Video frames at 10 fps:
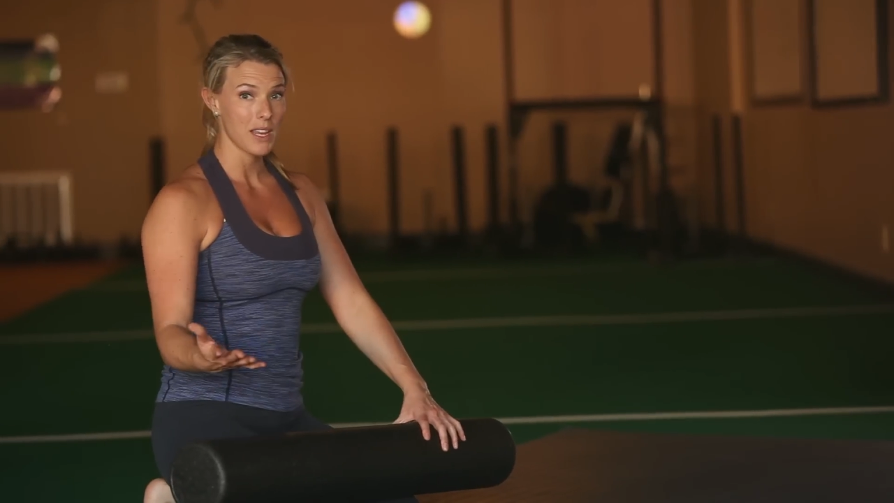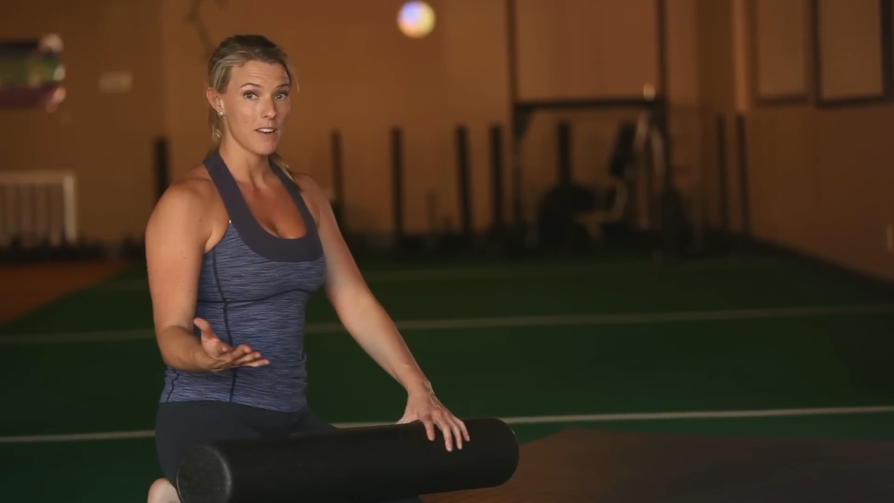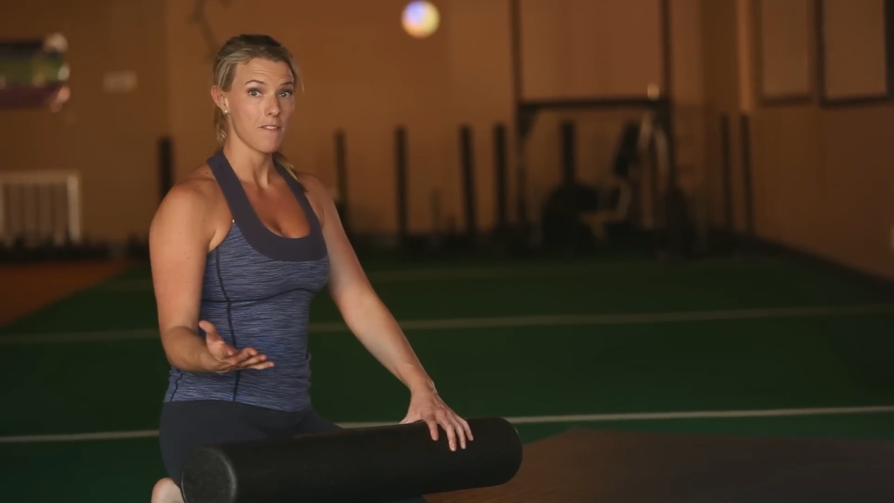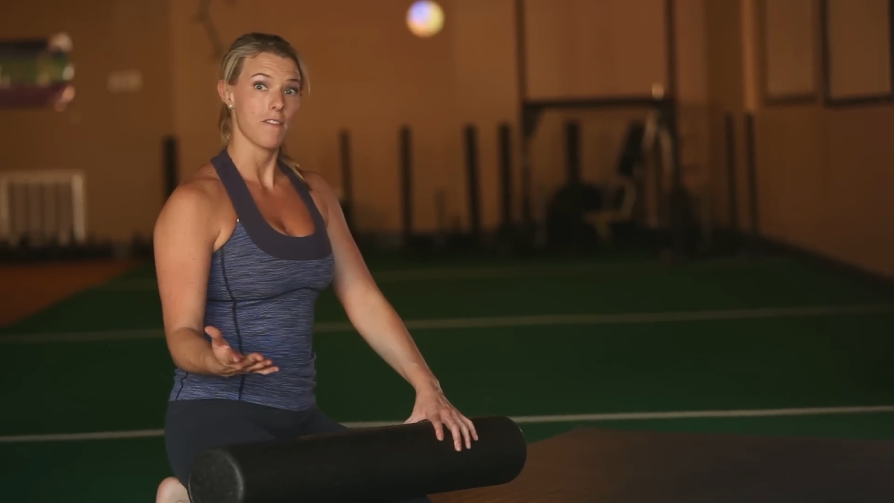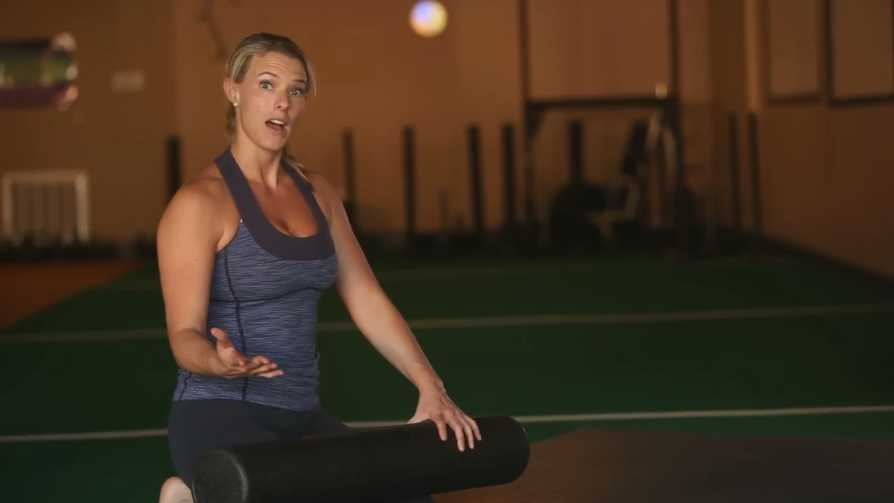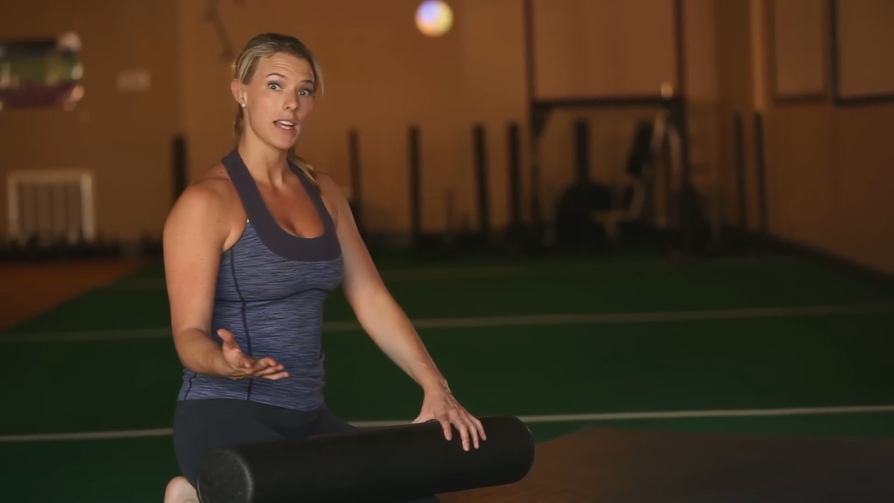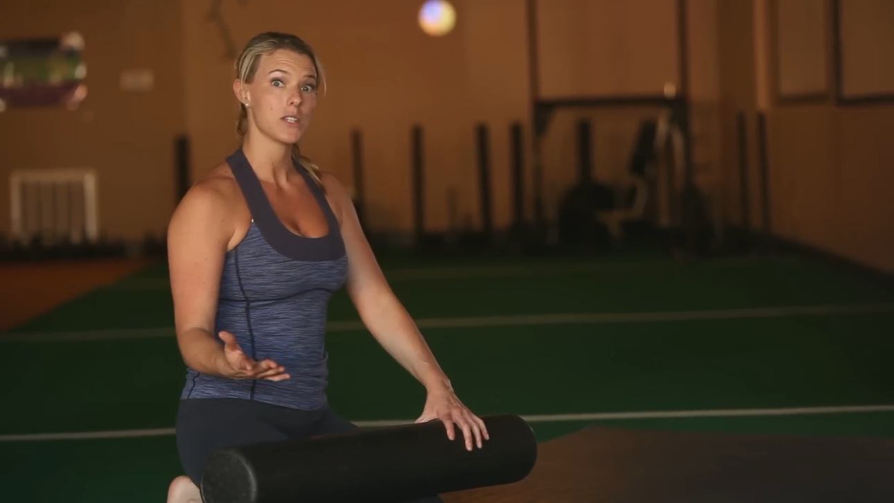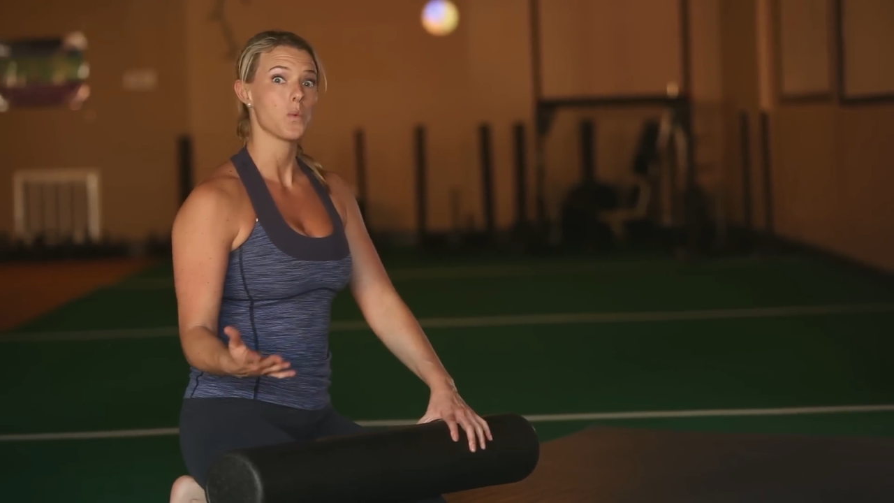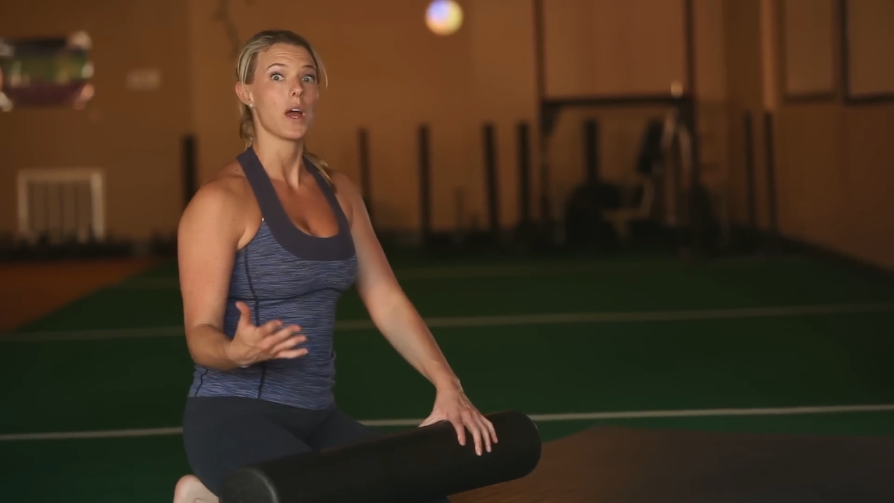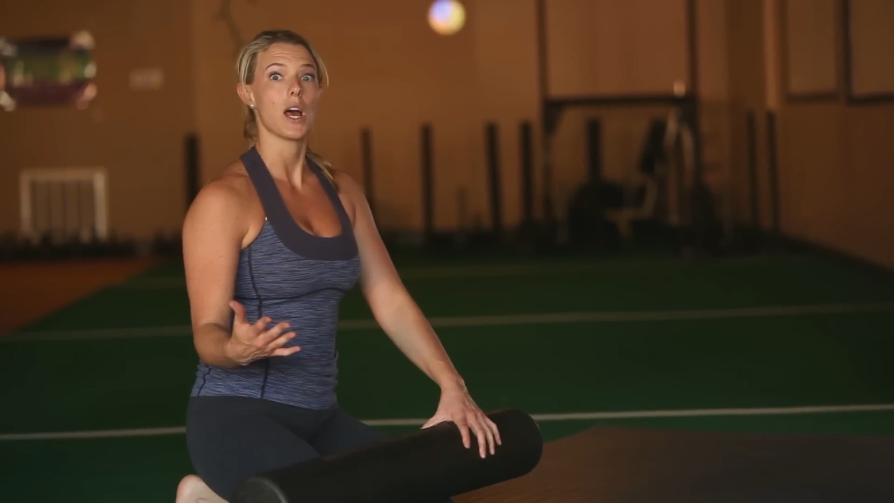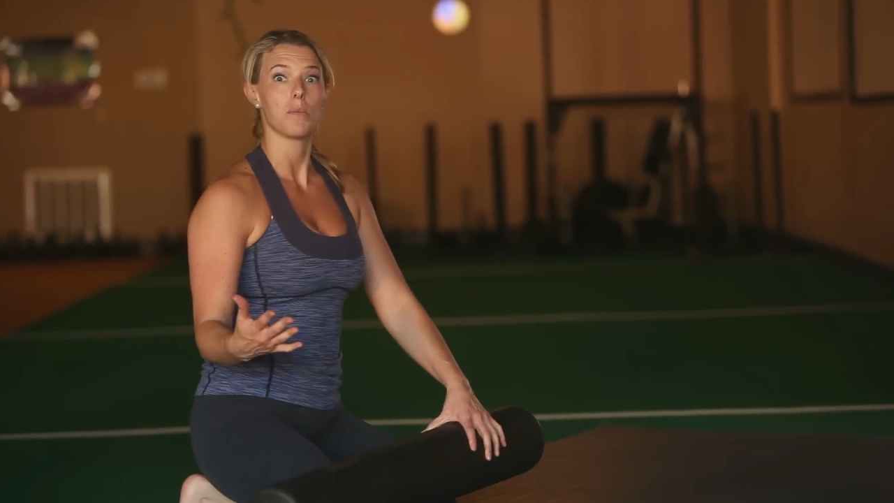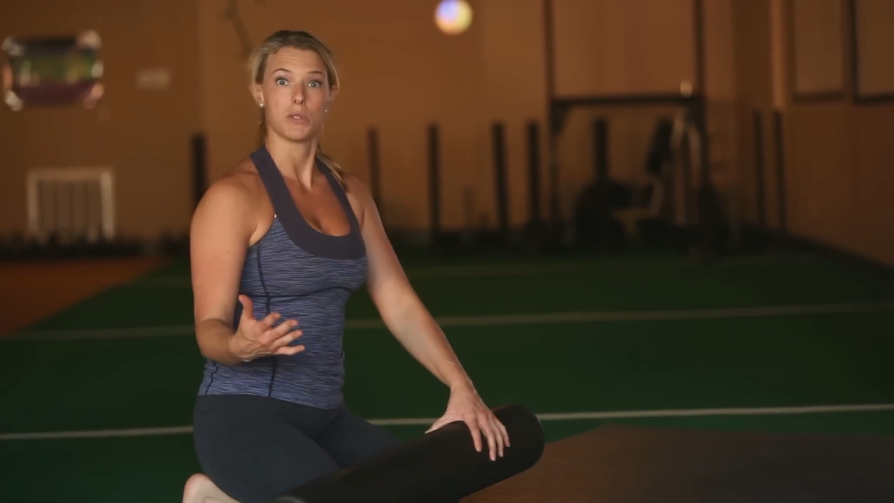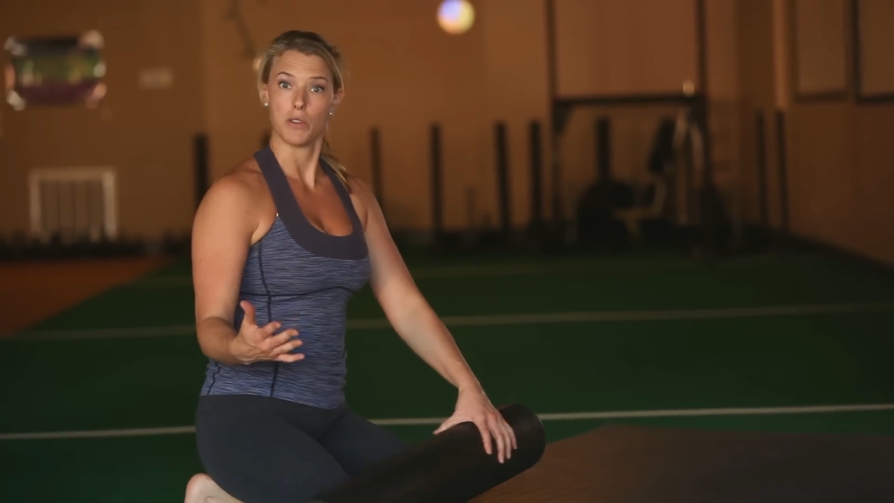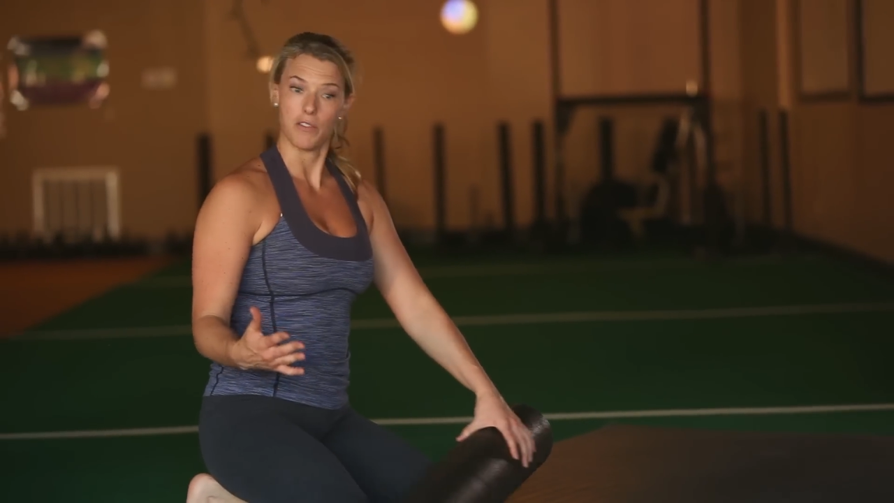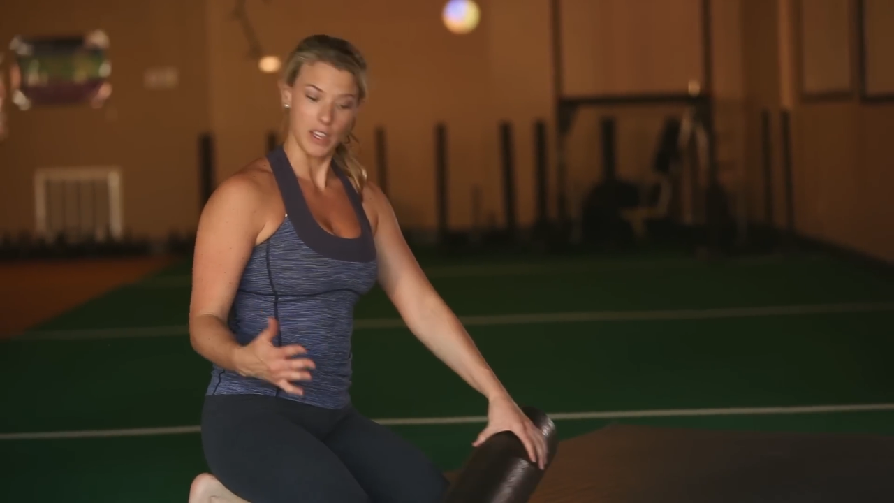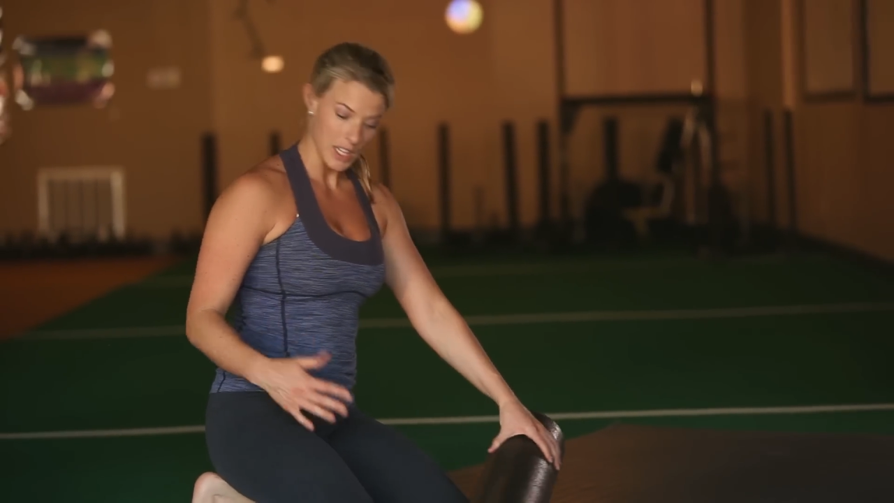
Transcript: and find what helps you feel